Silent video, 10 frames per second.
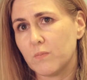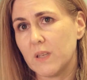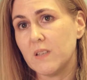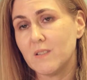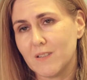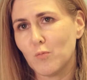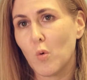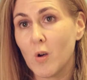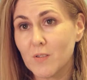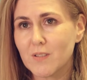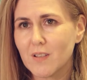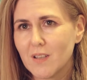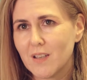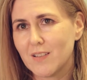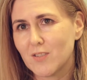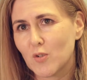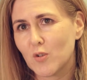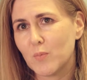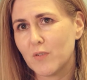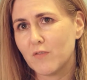is and was is a
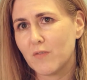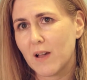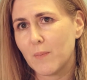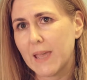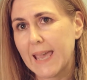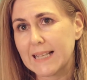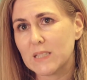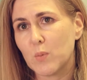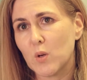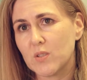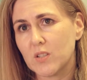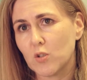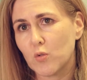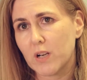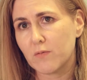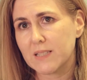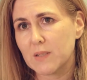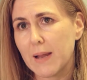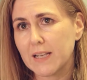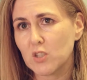group of experts in credit risk
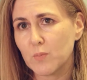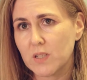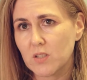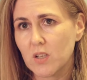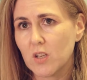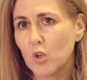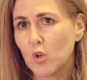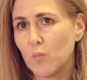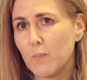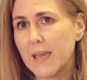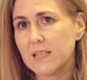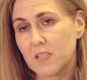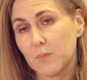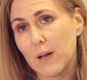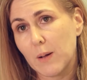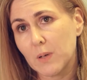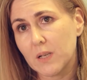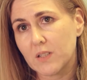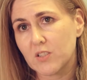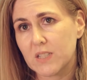management who met in
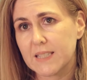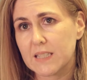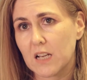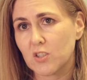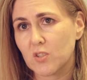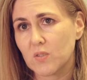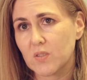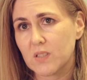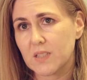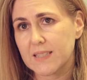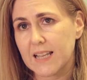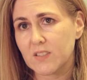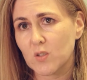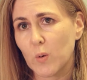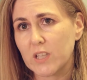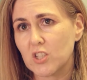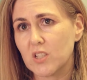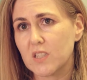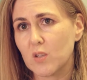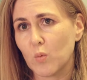public to discuss
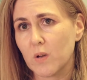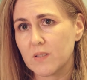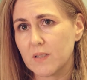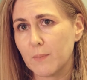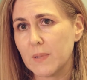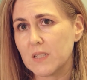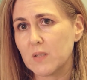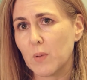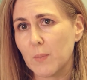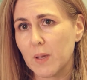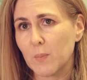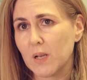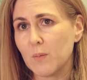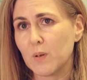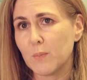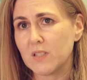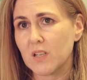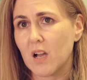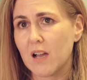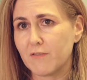questions that were submitted by people
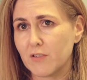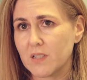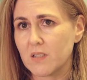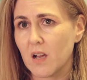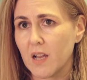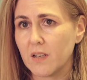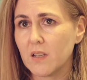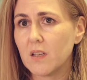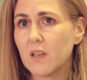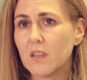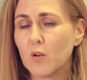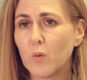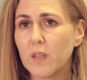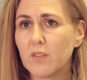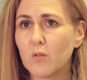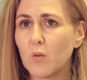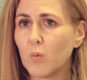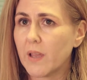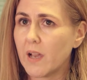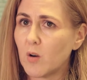implementing IFRS 9 that we thought
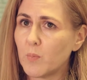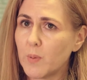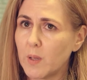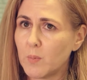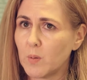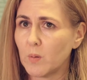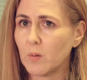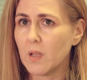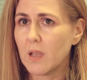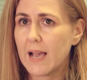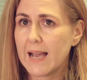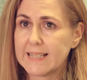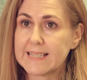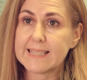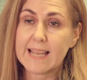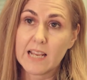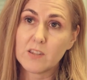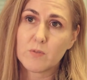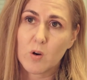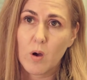would help people understand
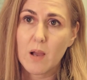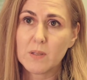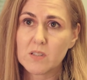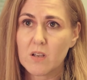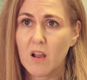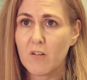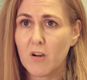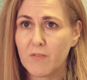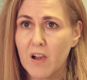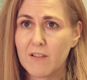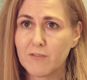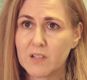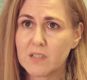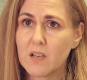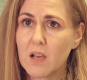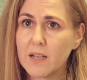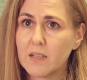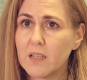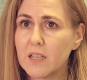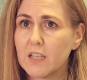the requirements of IFRS 9,
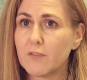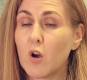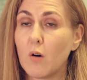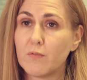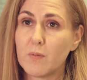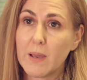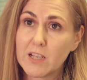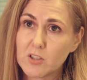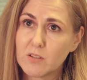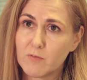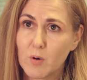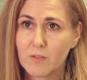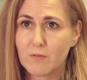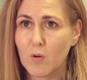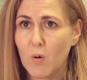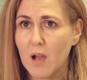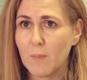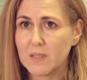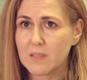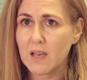give confirmation of what the
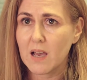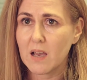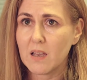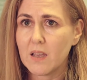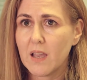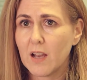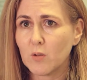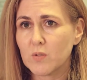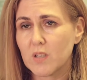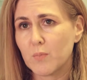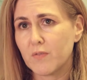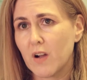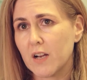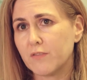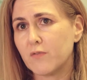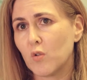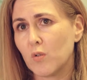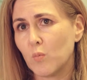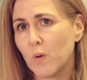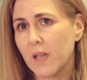requirements are, and also provide a
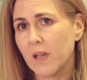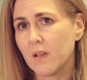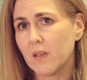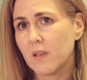forum where